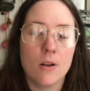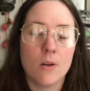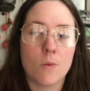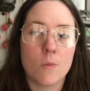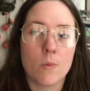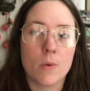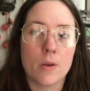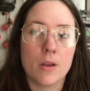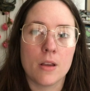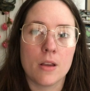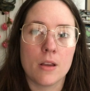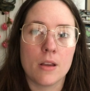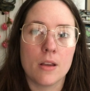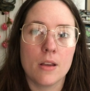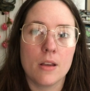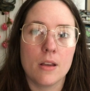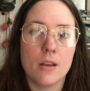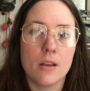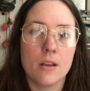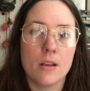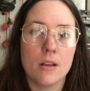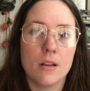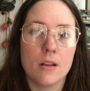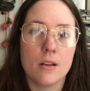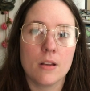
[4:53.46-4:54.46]
we,
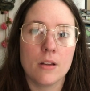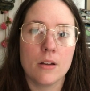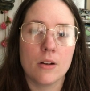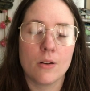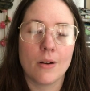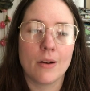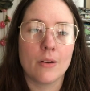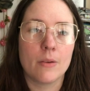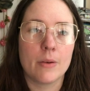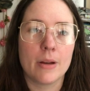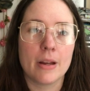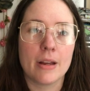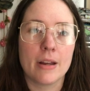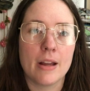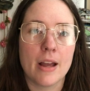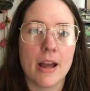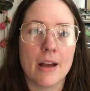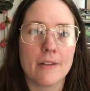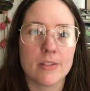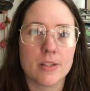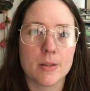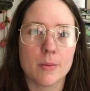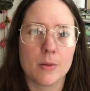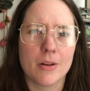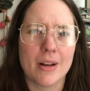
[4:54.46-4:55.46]
you know, we
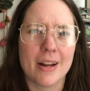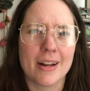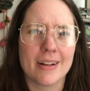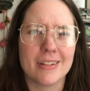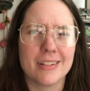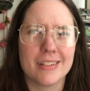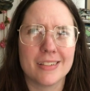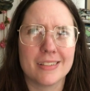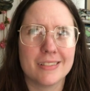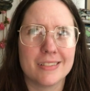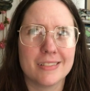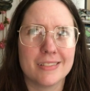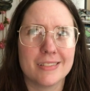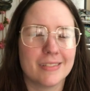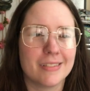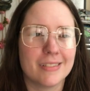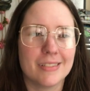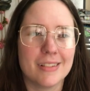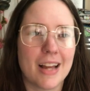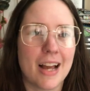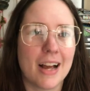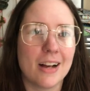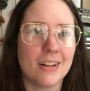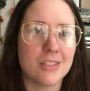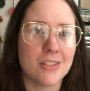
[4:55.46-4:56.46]
have some on hand.
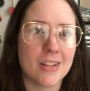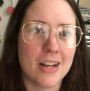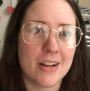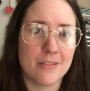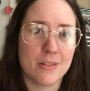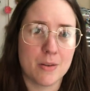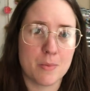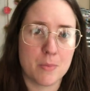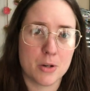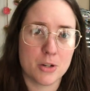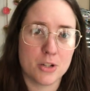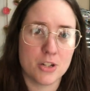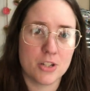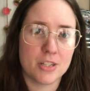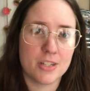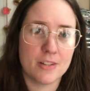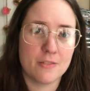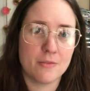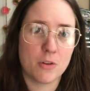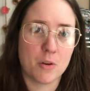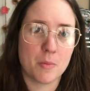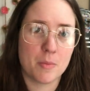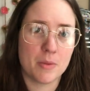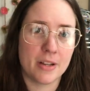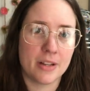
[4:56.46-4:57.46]
I also have emergency
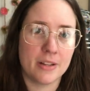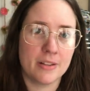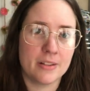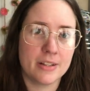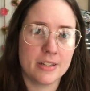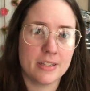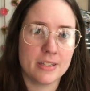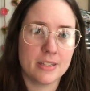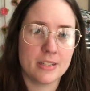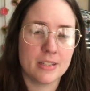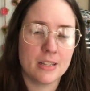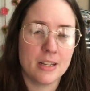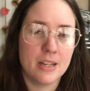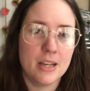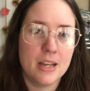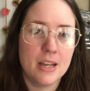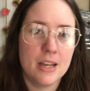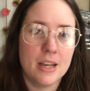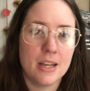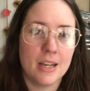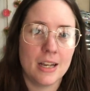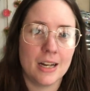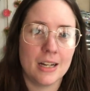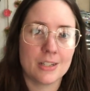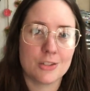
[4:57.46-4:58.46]
formula in this.
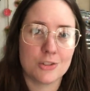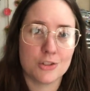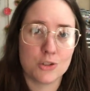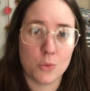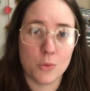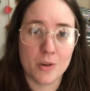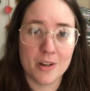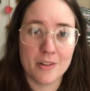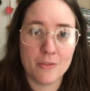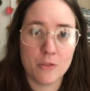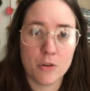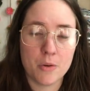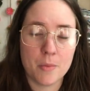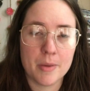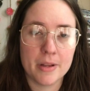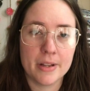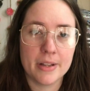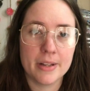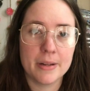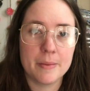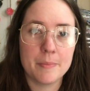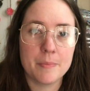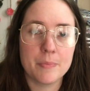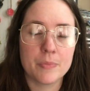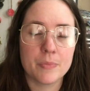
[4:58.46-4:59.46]
It's soy
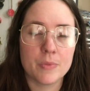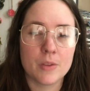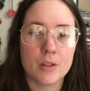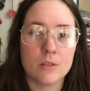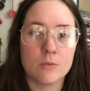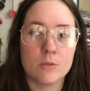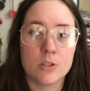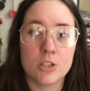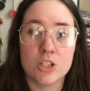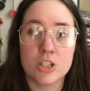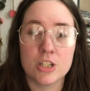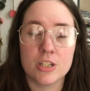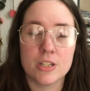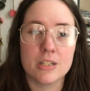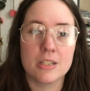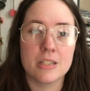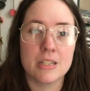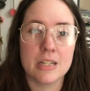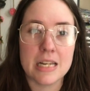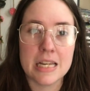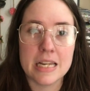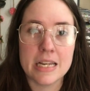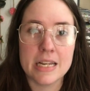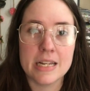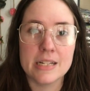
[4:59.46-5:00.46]
formula which she
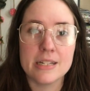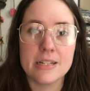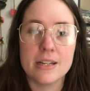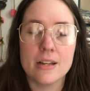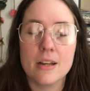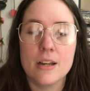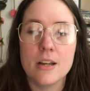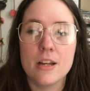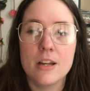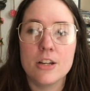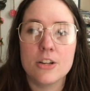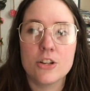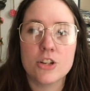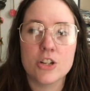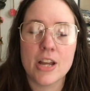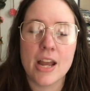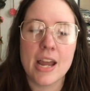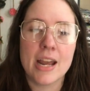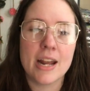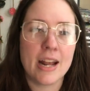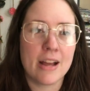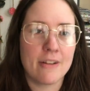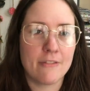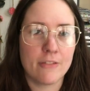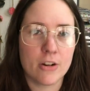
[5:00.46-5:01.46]
doesn't eat. She
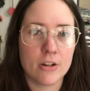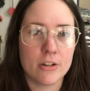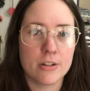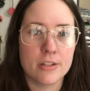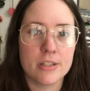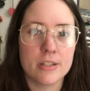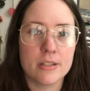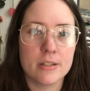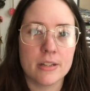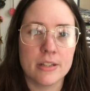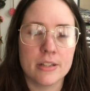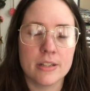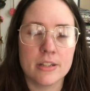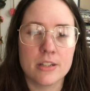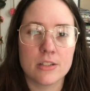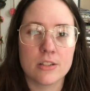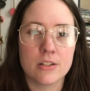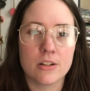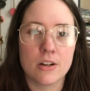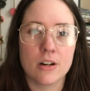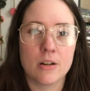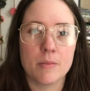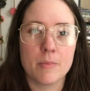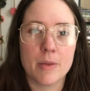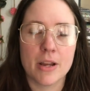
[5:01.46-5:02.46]
ate at first and then it
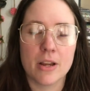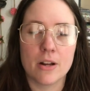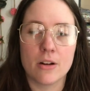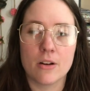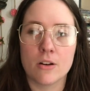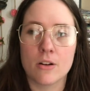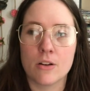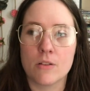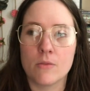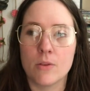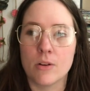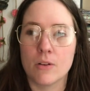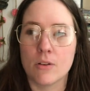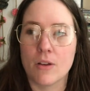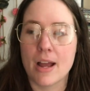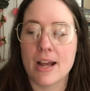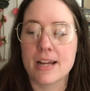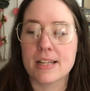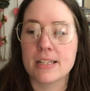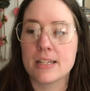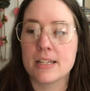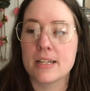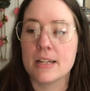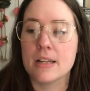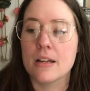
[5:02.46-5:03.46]
started making her real
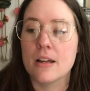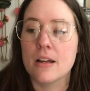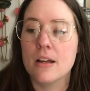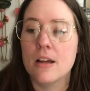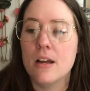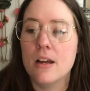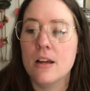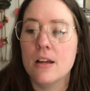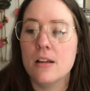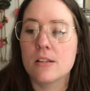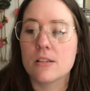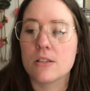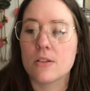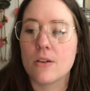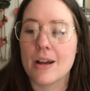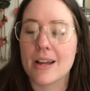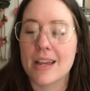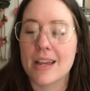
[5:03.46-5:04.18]
gassy. So I